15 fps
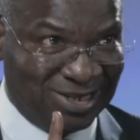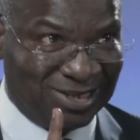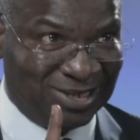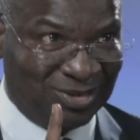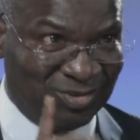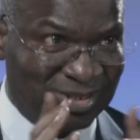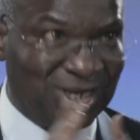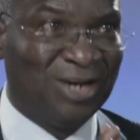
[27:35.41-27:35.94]

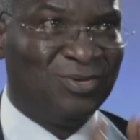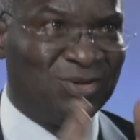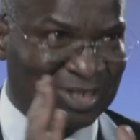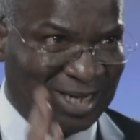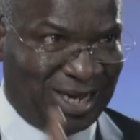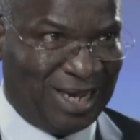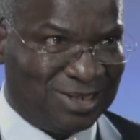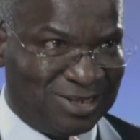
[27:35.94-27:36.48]
They will tell you it's
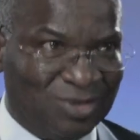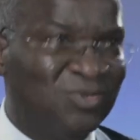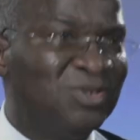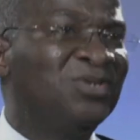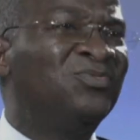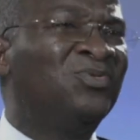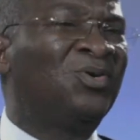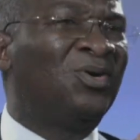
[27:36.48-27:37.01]
light. They won't
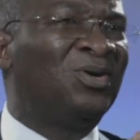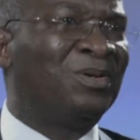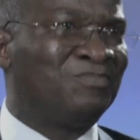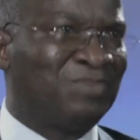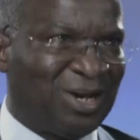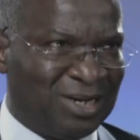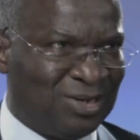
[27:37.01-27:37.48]
even call it power.